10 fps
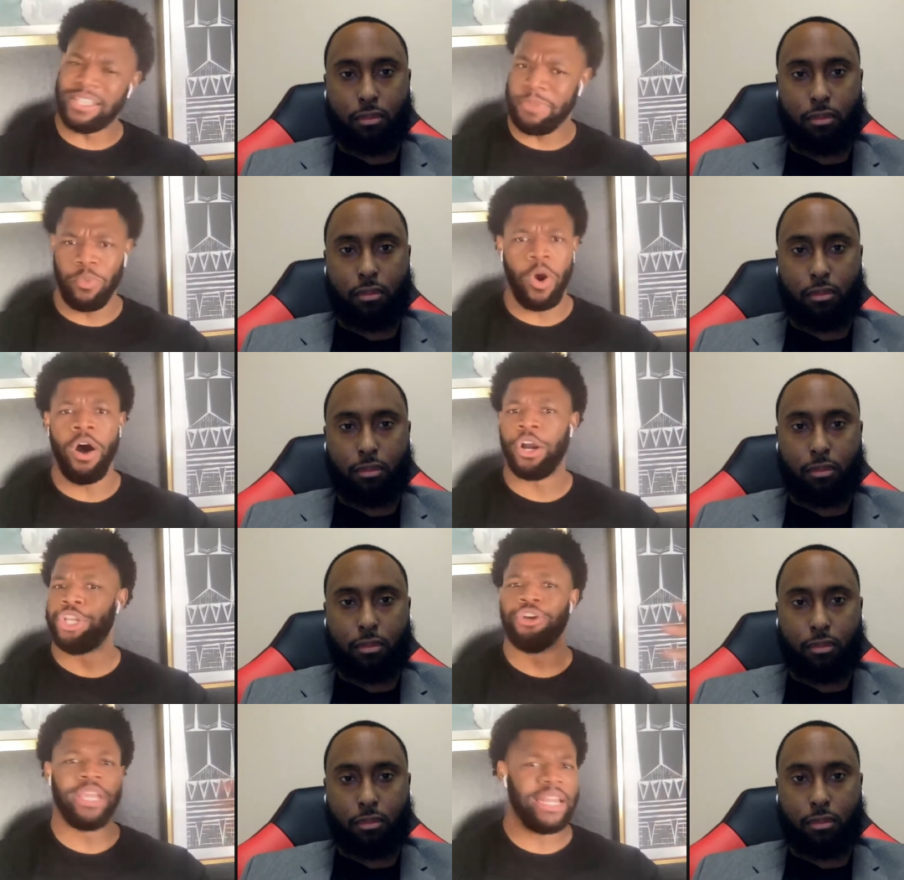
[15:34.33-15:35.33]
Speaker 1: done something
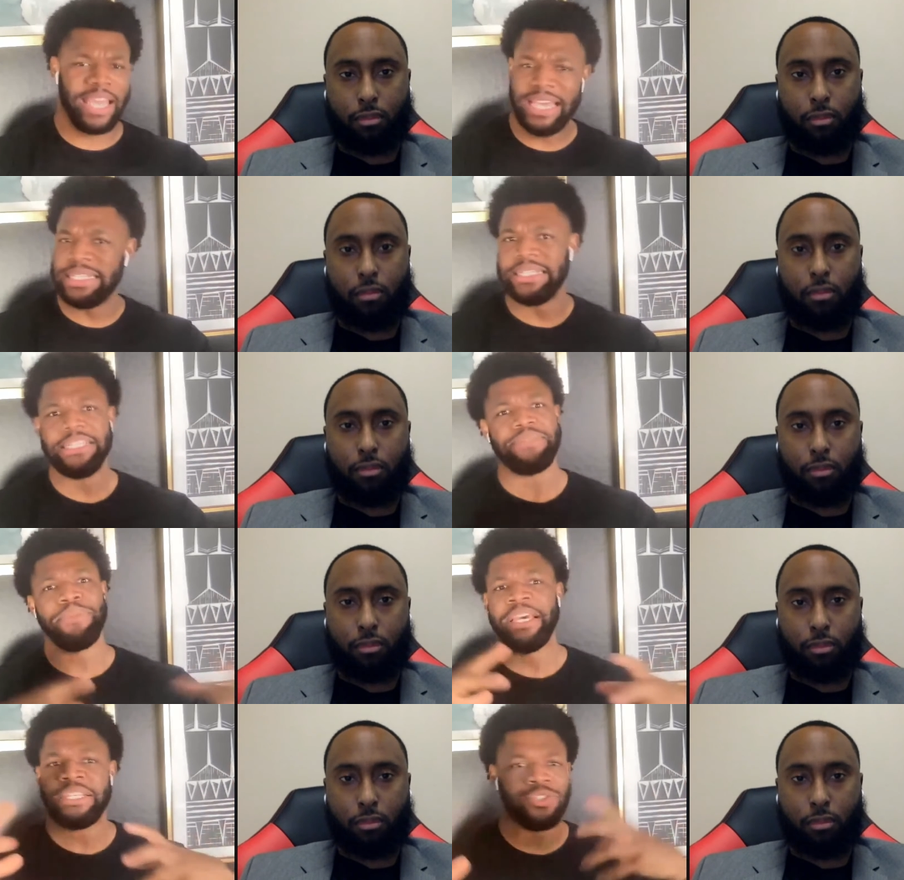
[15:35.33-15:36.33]
wrong and you're getting cases
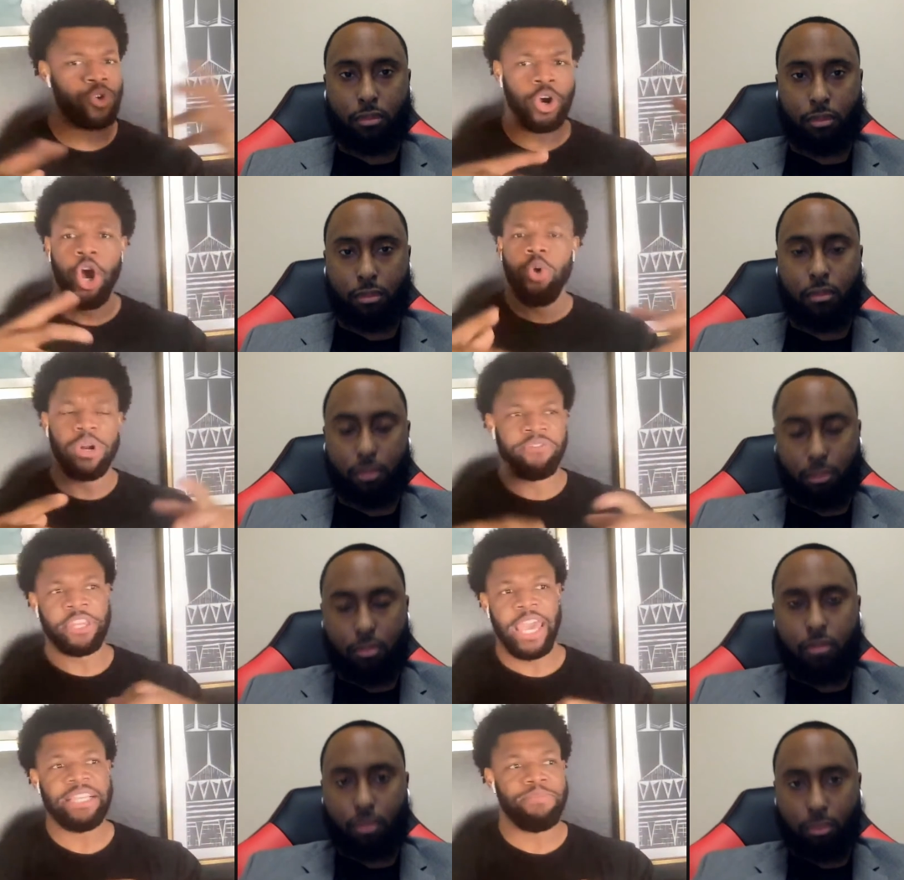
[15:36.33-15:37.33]
dismissed or
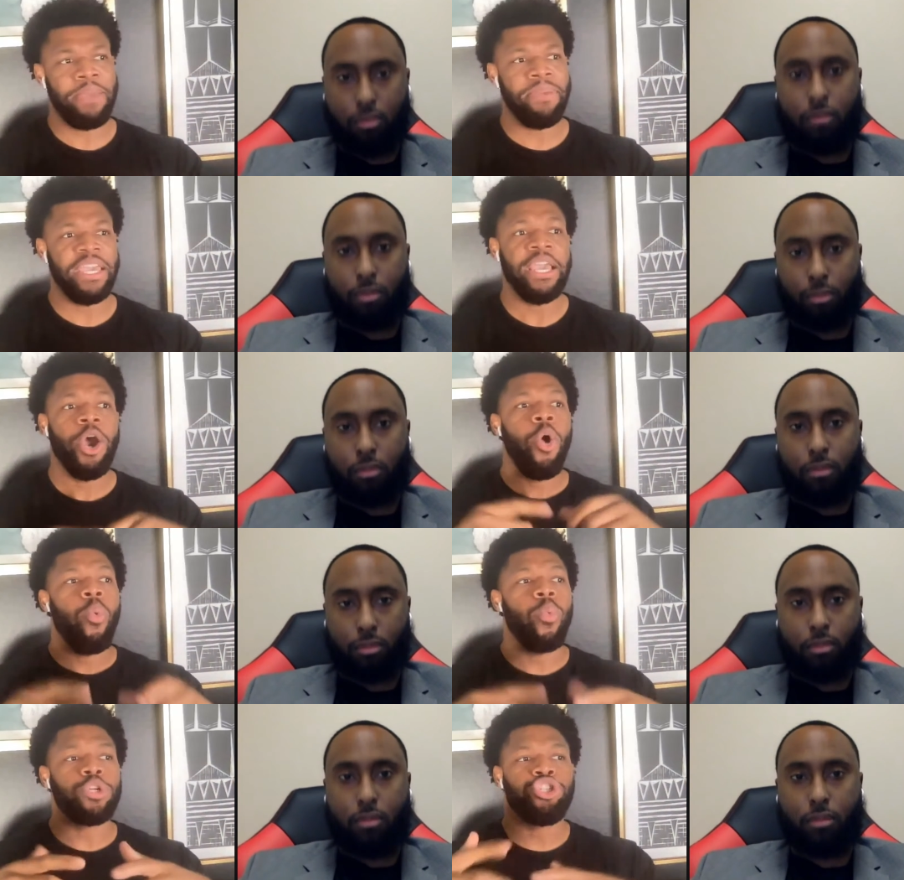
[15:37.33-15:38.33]
whatever the case may be,
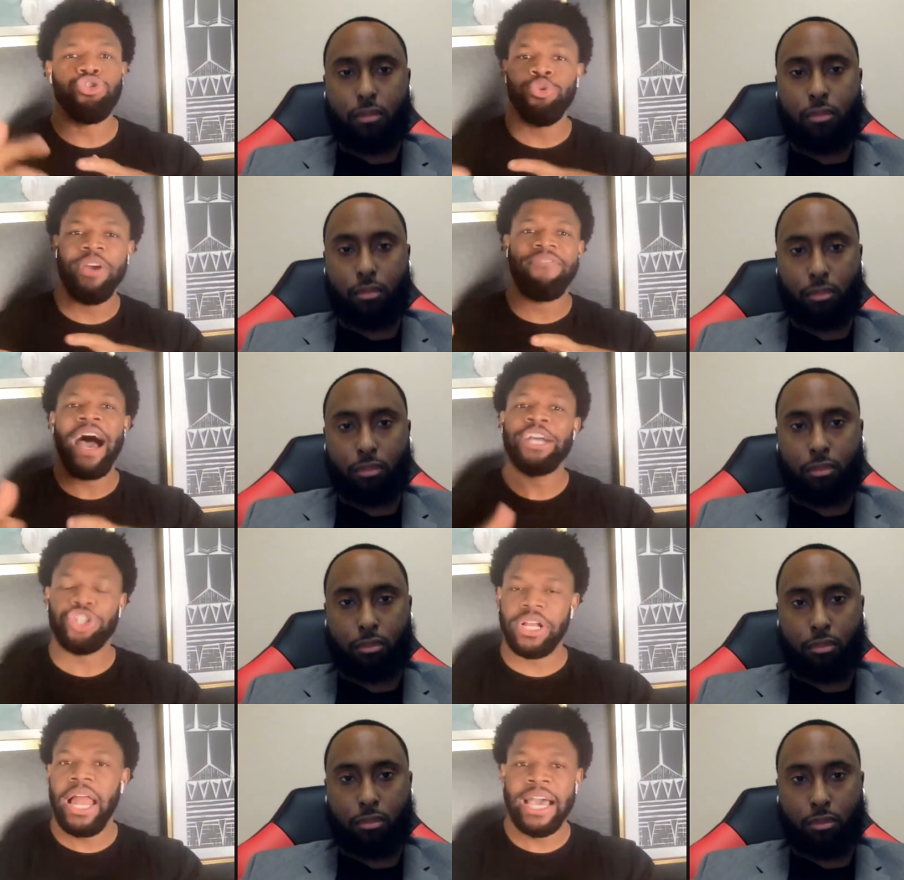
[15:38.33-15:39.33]
do you mm-hmm.
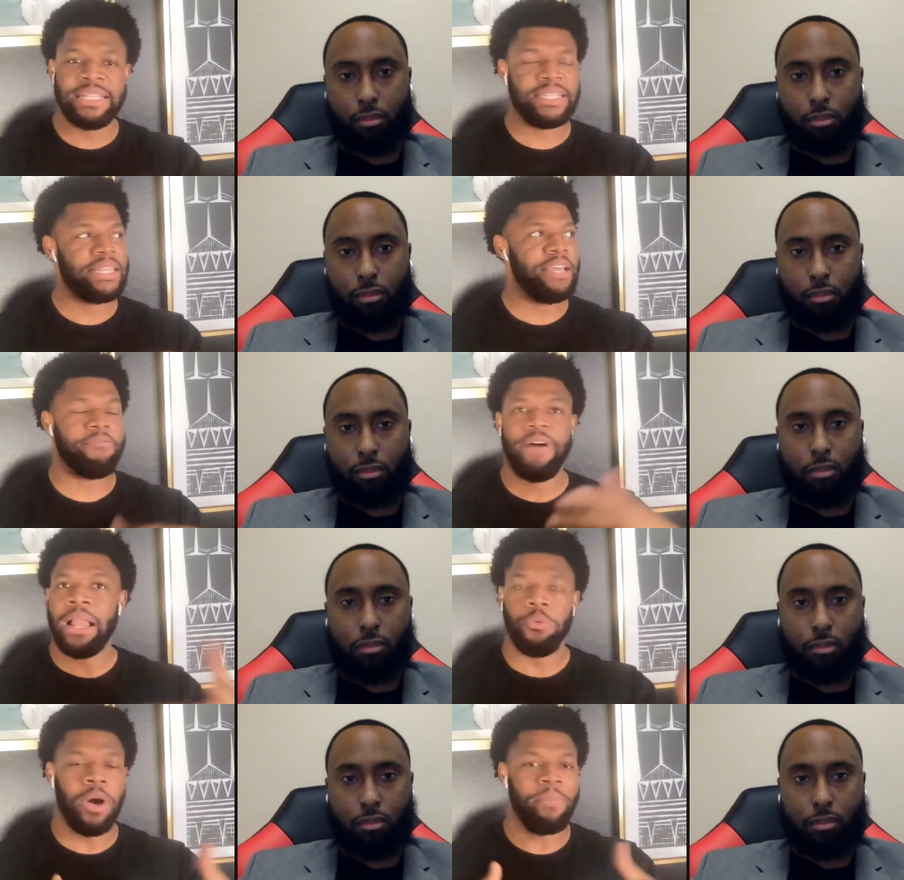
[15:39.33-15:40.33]
advise your clients to
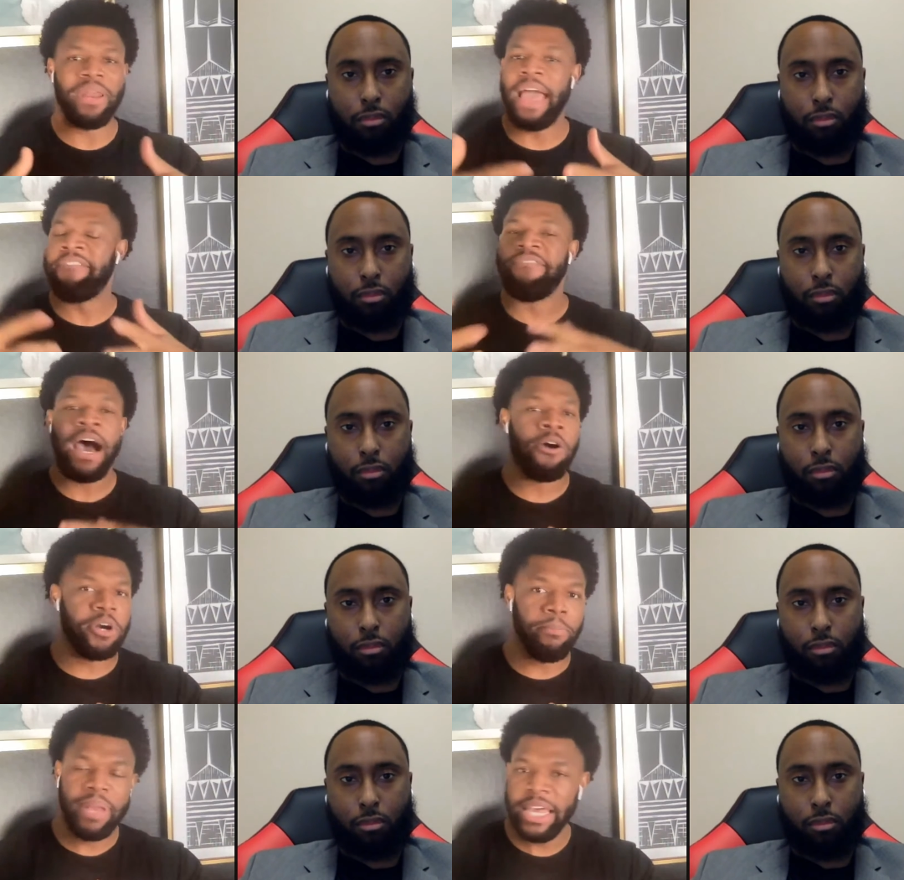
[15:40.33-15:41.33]
then follow up and like
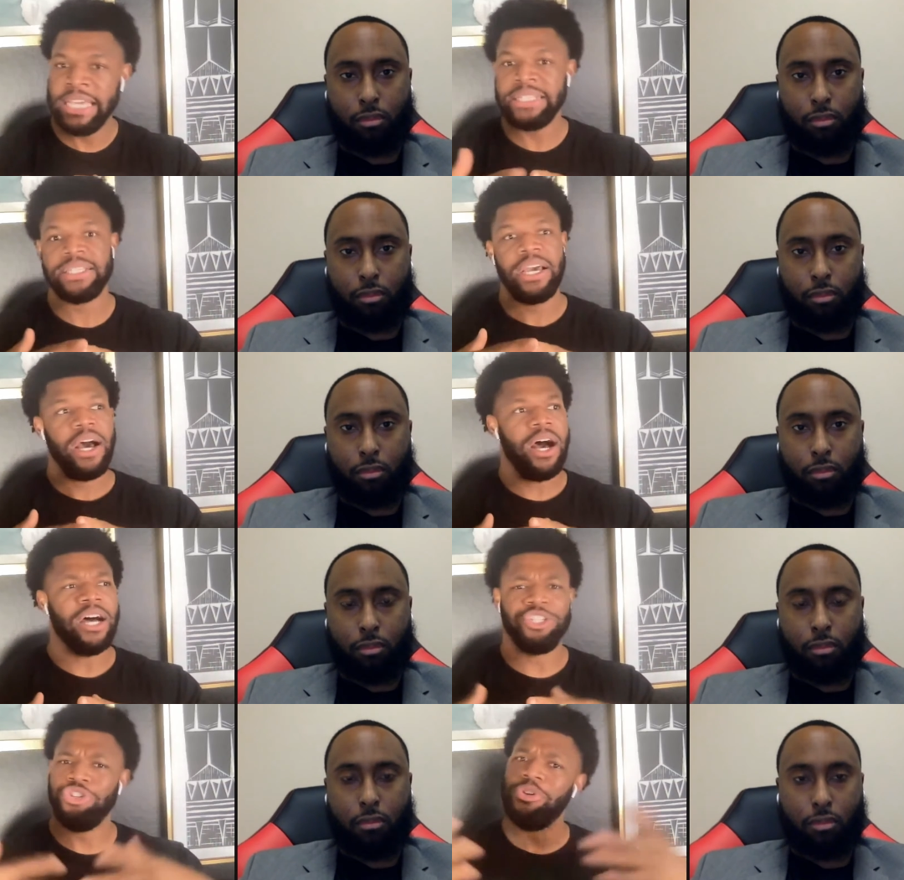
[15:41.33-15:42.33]
file complaints?
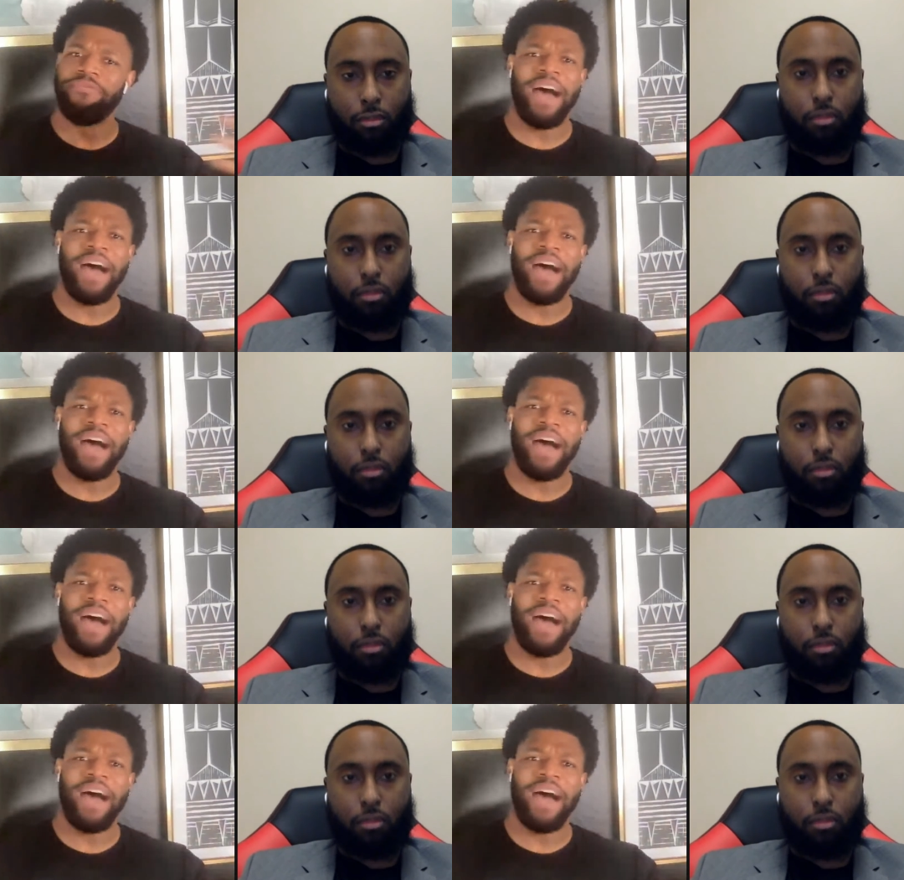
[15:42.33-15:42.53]
Uh, do you